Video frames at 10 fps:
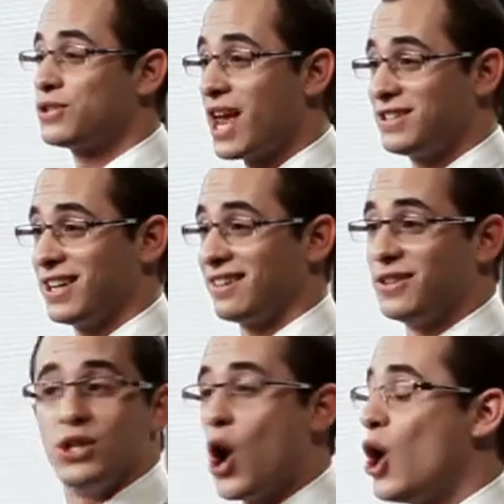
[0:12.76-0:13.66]
Presenting
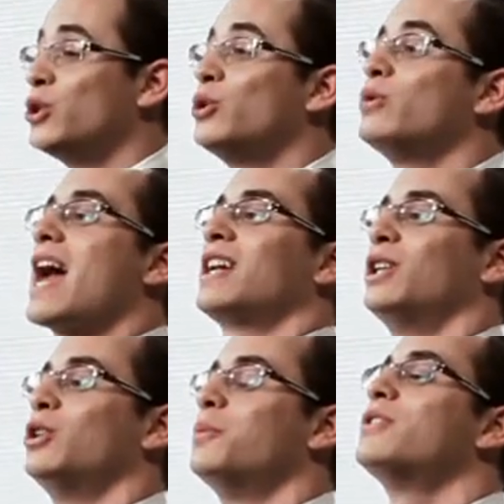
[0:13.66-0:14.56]
the all-new
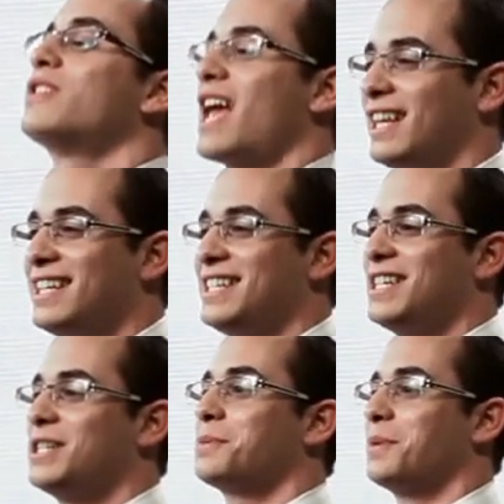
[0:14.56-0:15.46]
Nanolumens
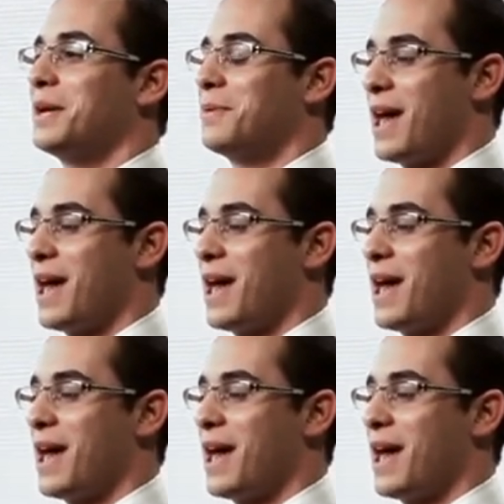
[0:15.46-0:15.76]
LED display